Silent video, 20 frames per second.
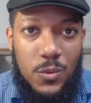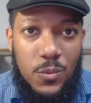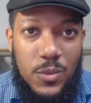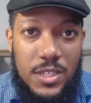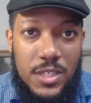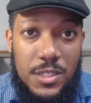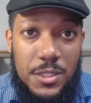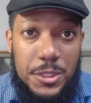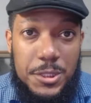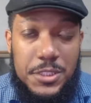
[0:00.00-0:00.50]

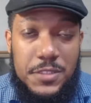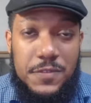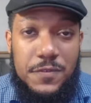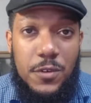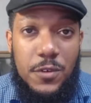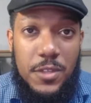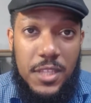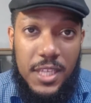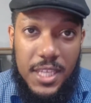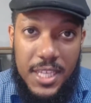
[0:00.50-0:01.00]
windows
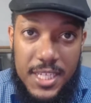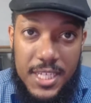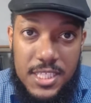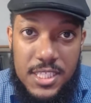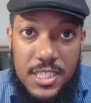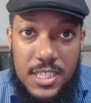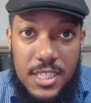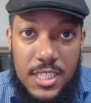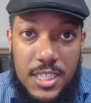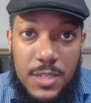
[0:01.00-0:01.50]
for the
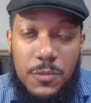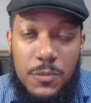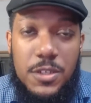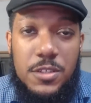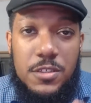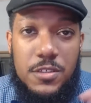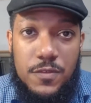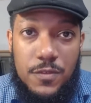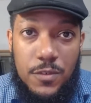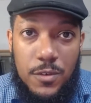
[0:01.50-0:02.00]
kitchen and
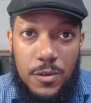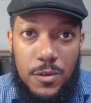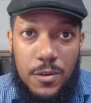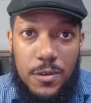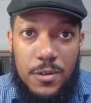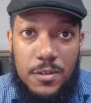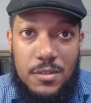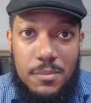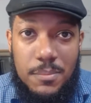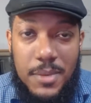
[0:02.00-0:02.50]
windows
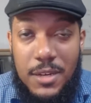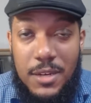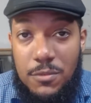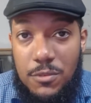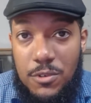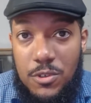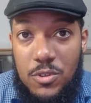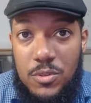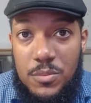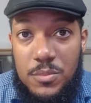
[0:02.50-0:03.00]
for the
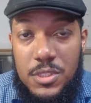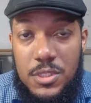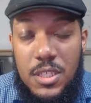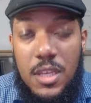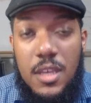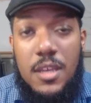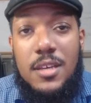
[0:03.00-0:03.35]
bedrooms.